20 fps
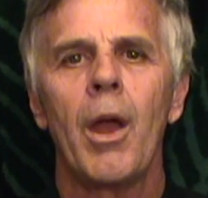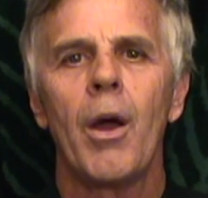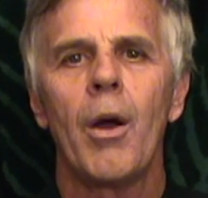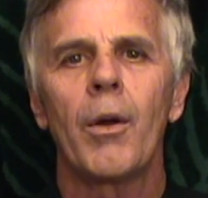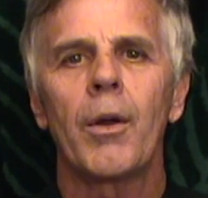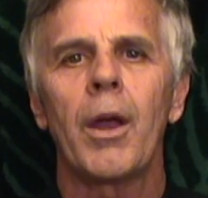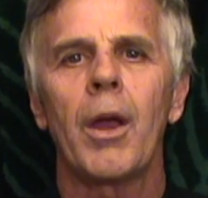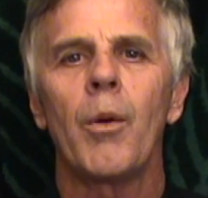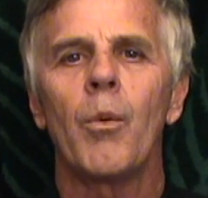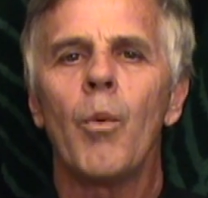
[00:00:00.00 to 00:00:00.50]

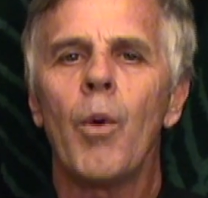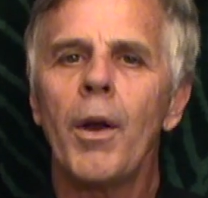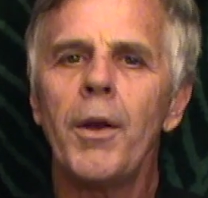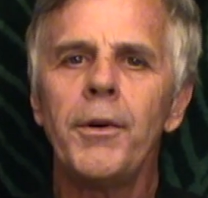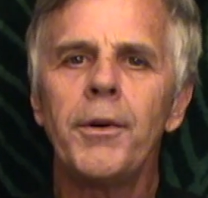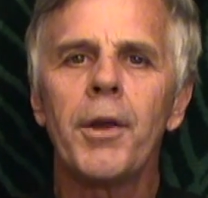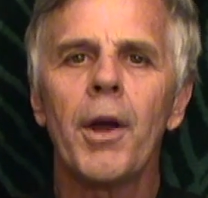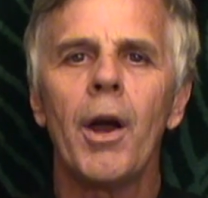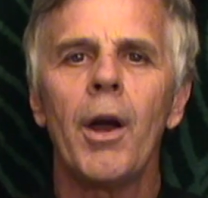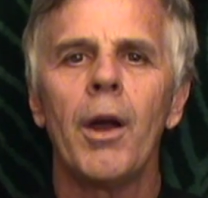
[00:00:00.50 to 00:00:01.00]
Okay,
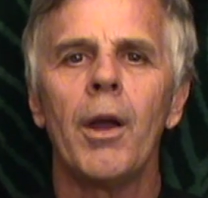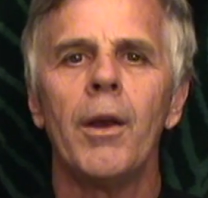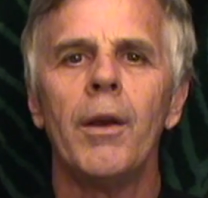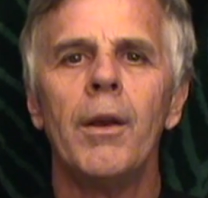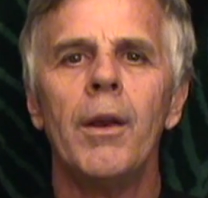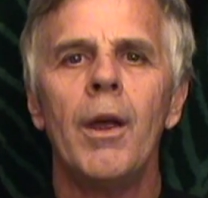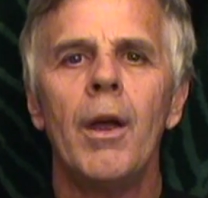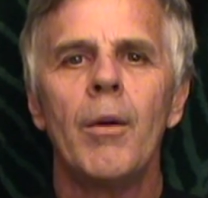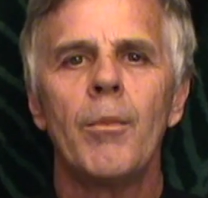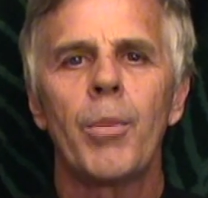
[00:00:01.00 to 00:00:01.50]
one
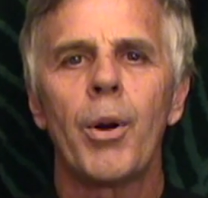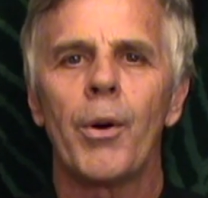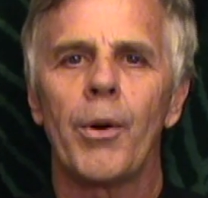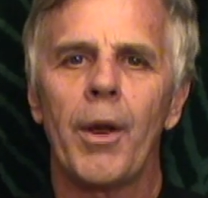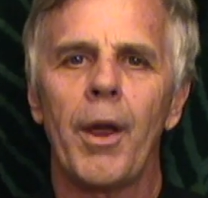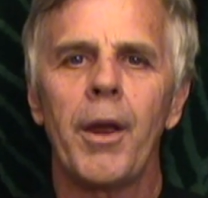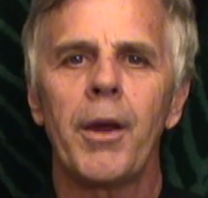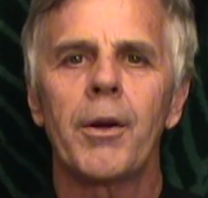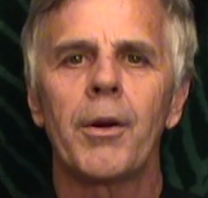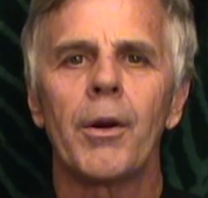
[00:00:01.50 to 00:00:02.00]
ton
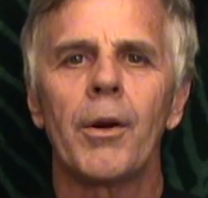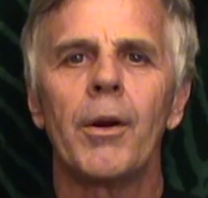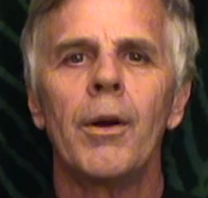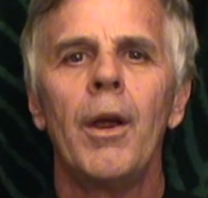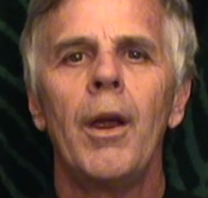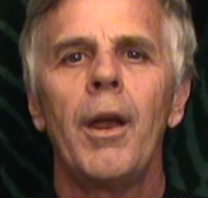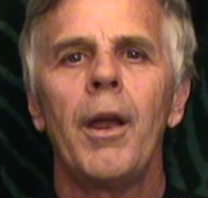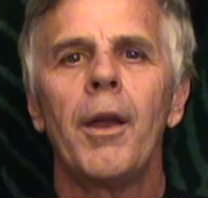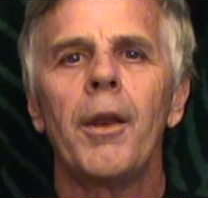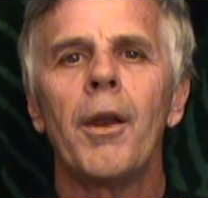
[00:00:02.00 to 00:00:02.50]
per acre
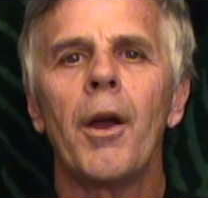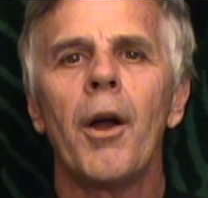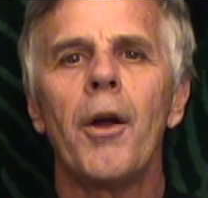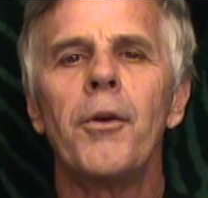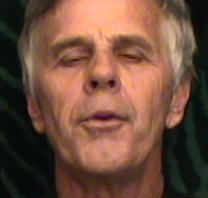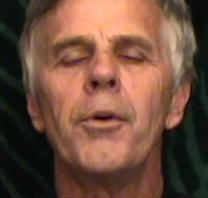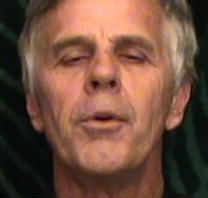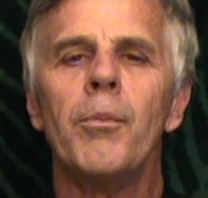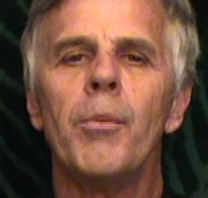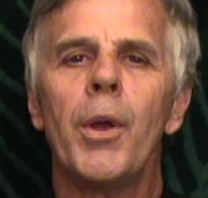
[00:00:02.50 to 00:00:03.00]
and
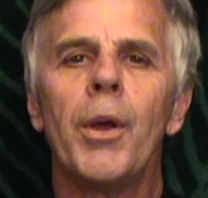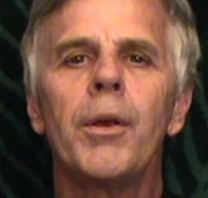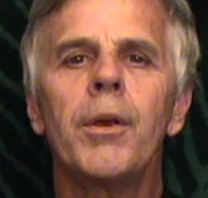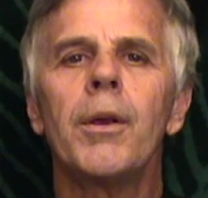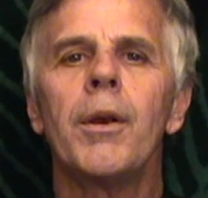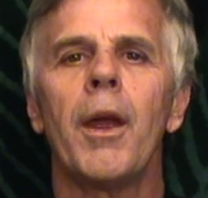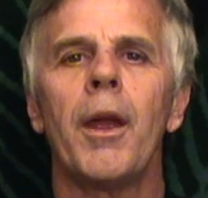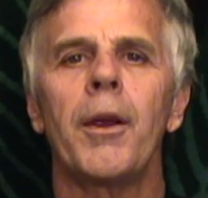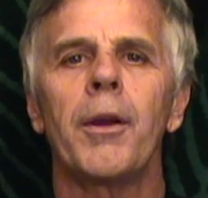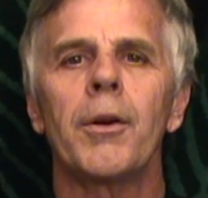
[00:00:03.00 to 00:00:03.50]
100
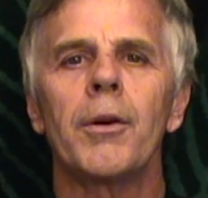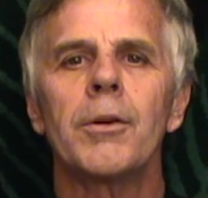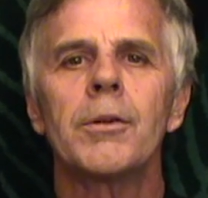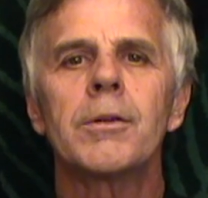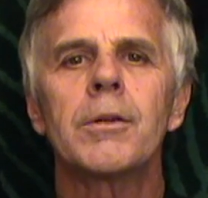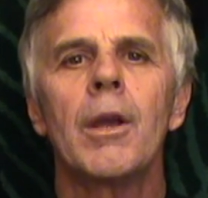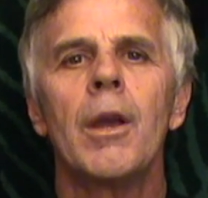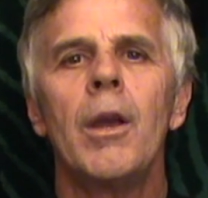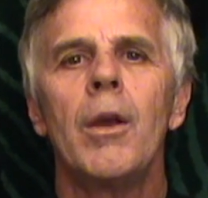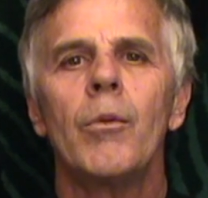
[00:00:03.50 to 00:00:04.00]
million
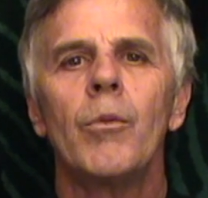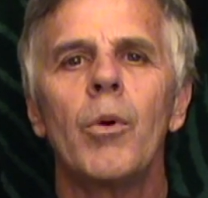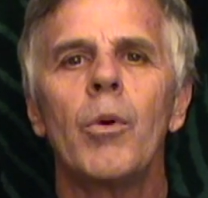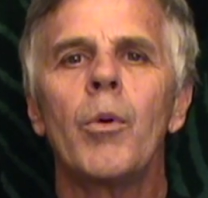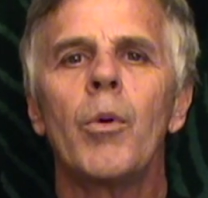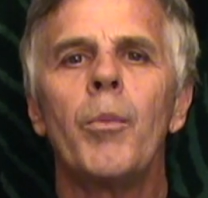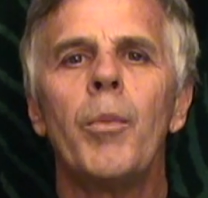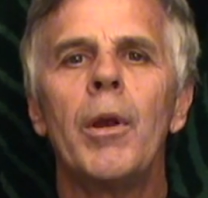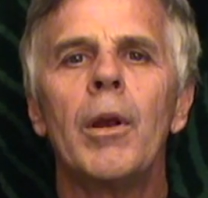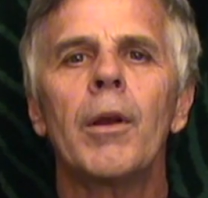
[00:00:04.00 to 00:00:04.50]
acres, we
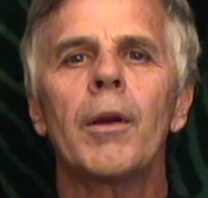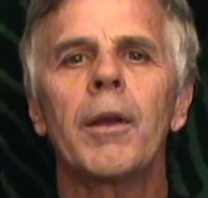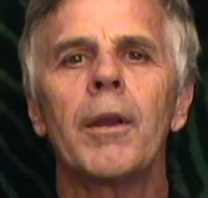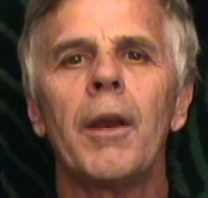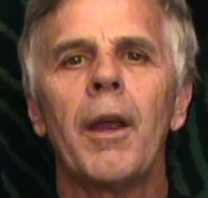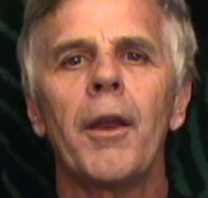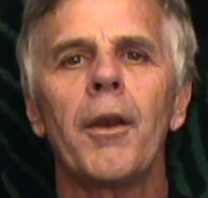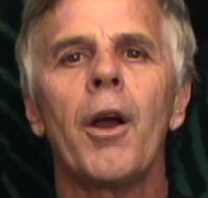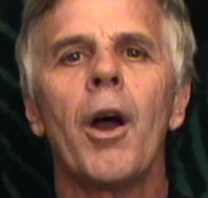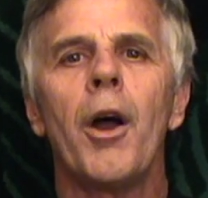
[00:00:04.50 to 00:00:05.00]
would be
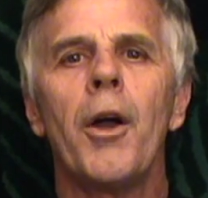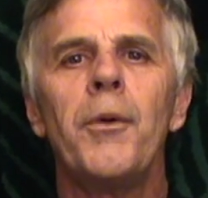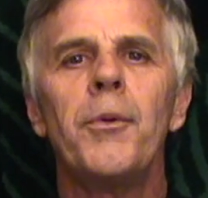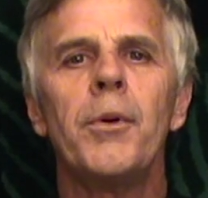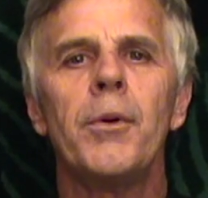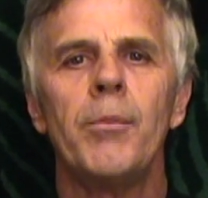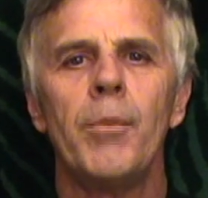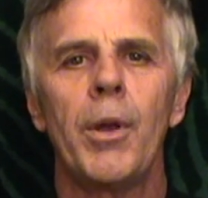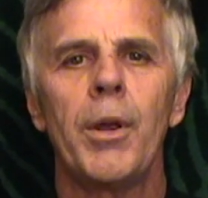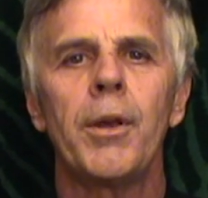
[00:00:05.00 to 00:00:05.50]
looking at
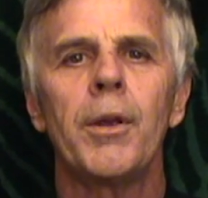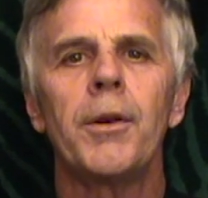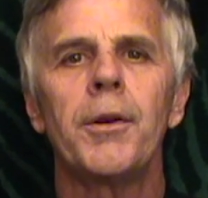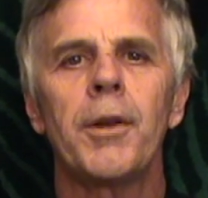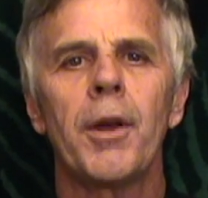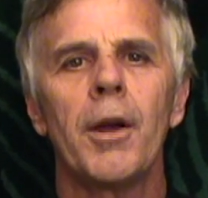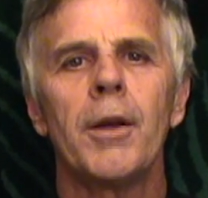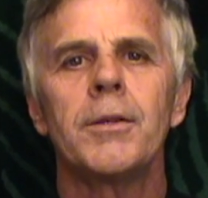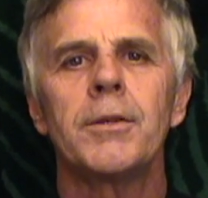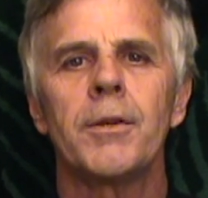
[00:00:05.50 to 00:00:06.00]
100 million
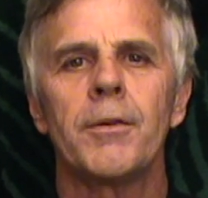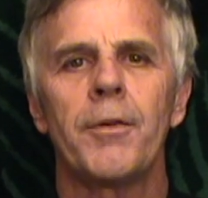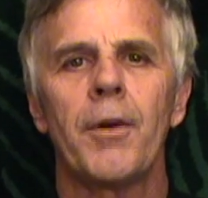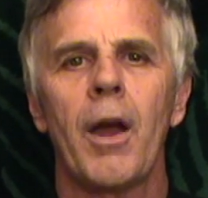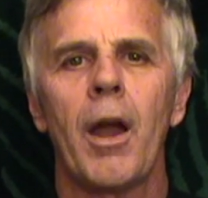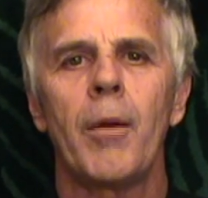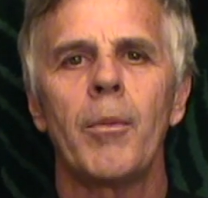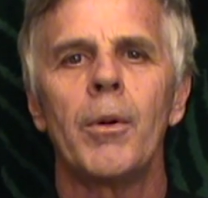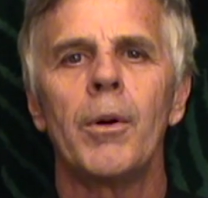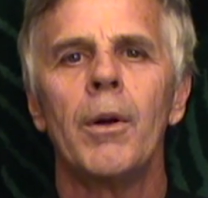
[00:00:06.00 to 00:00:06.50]
tons of
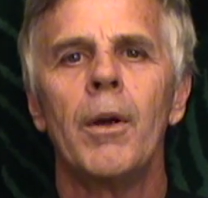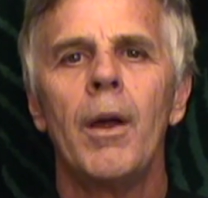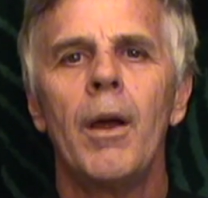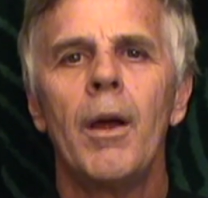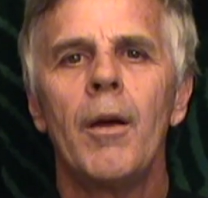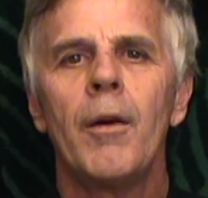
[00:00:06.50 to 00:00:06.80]
fiber.